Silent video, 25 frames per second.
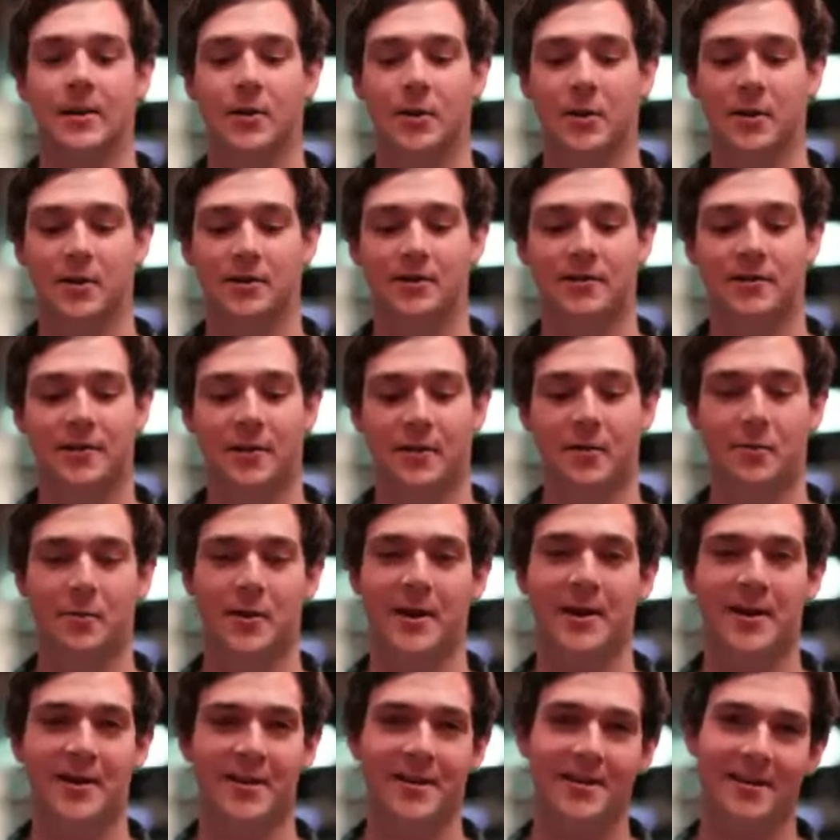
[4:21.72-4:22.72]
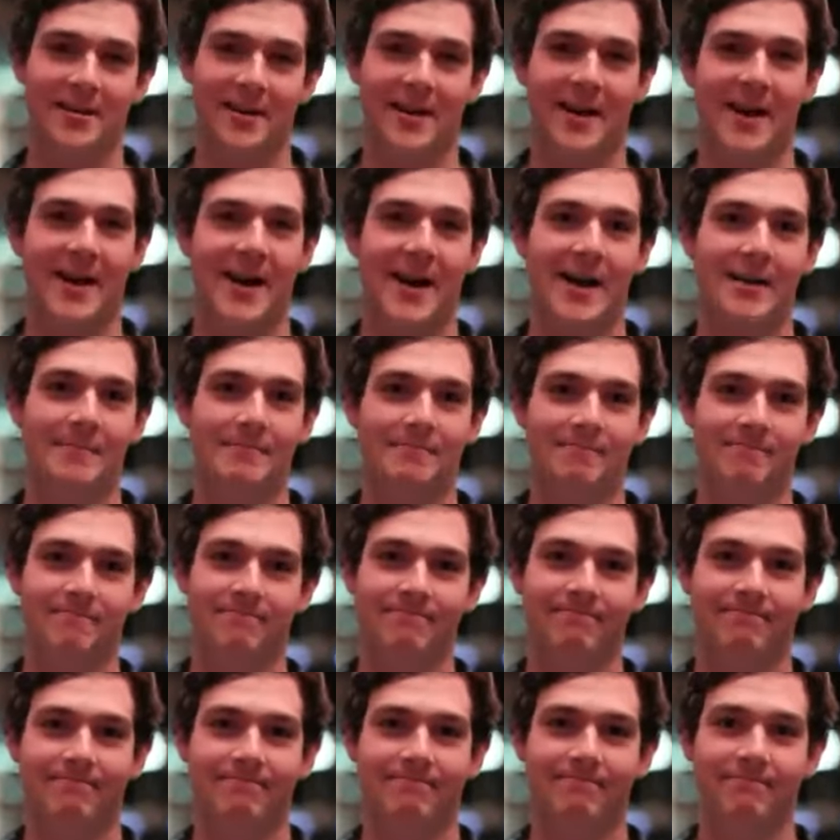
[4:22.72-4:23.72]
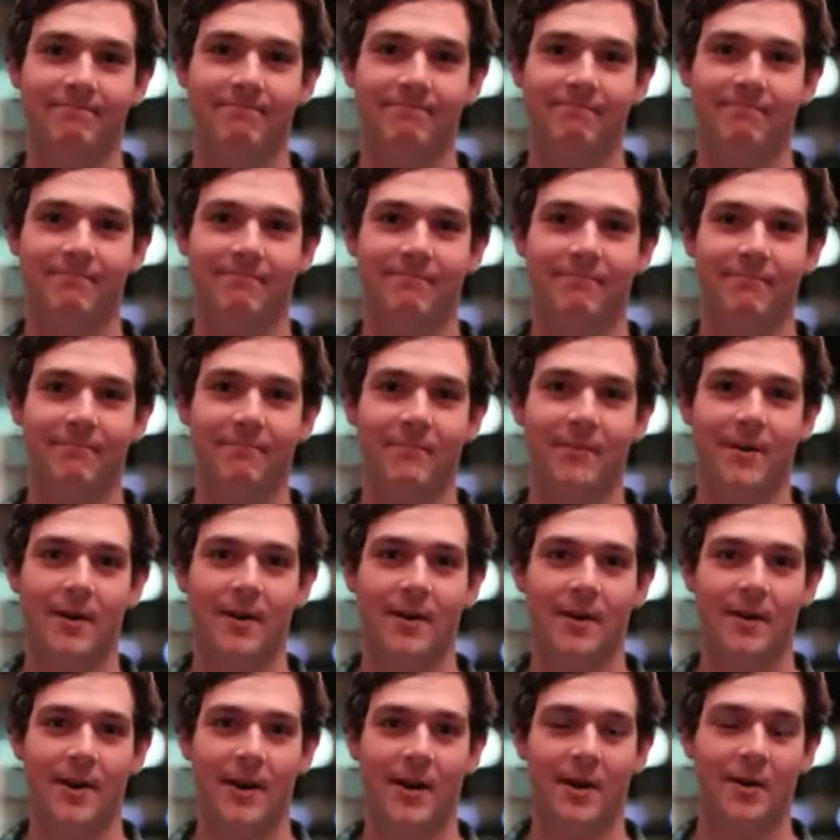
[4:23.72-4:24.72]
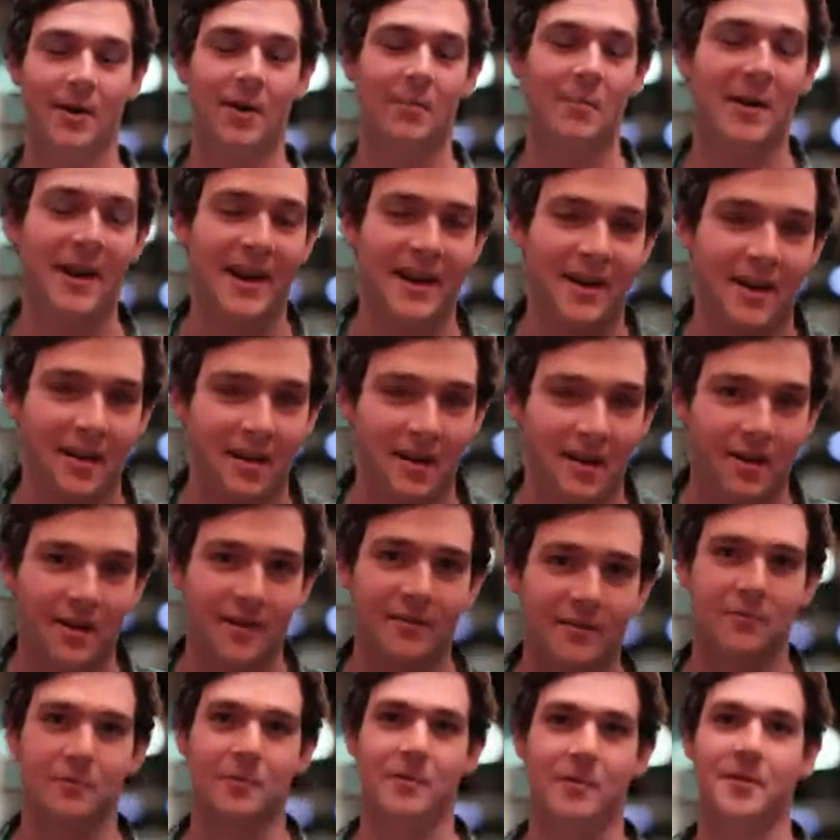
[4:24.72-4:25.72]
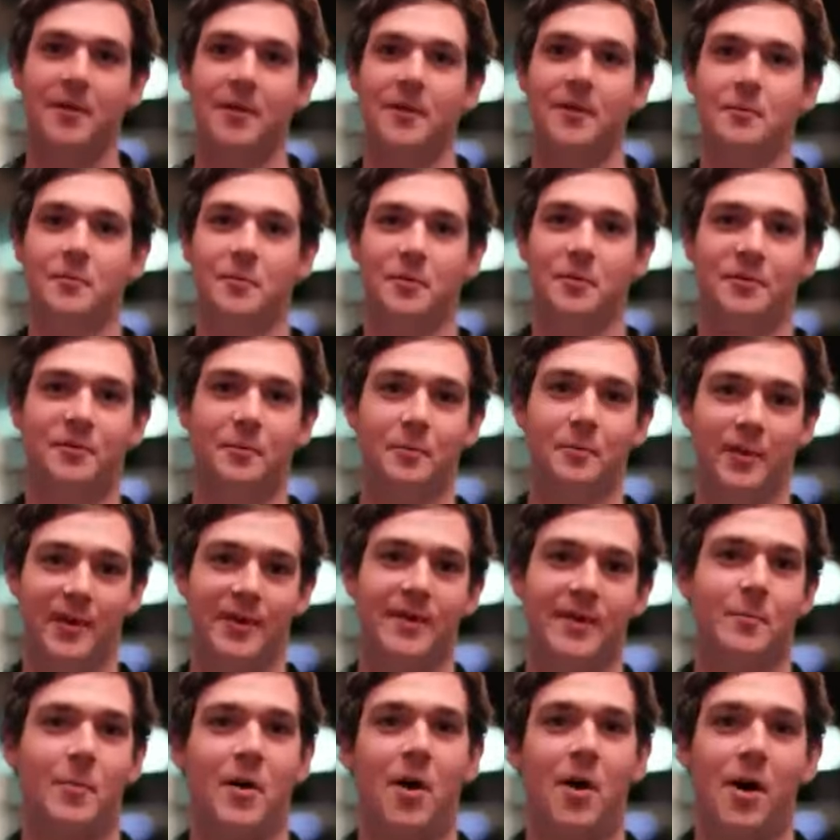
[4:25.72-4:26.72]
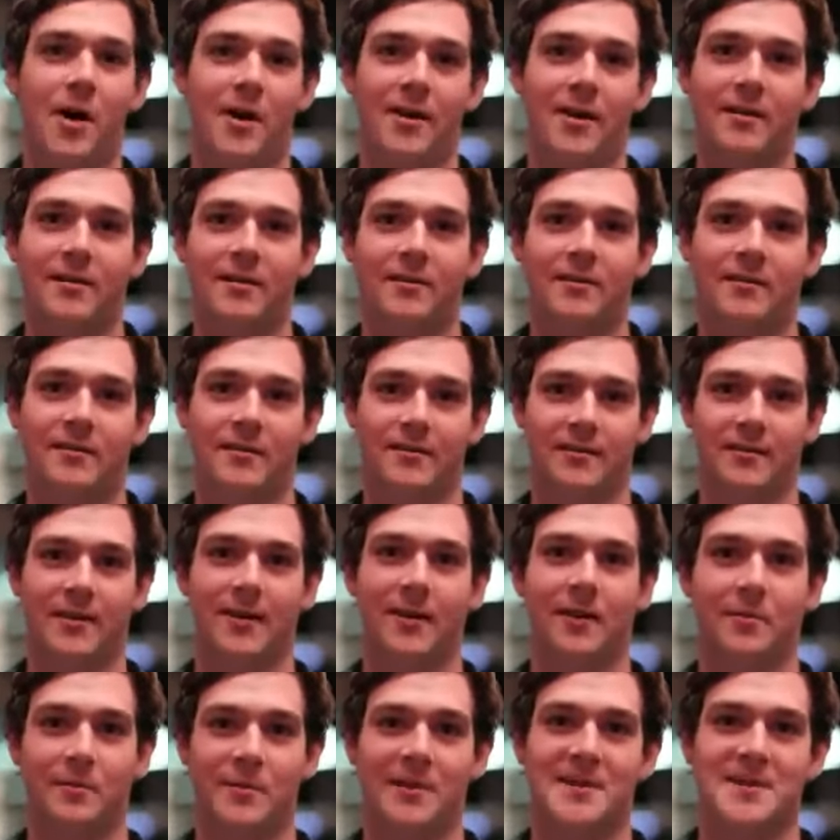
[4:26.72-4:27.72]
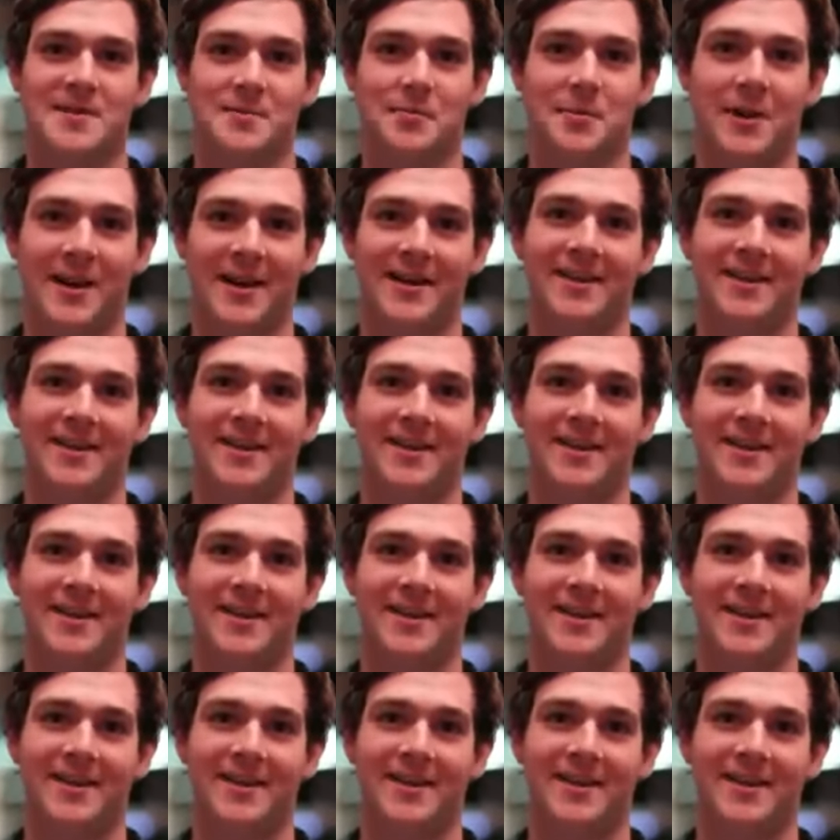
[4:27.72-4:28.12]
Look, to the winner, um, I'll, I'll make an alliance with you. We'll split the pot. It'll be sweet.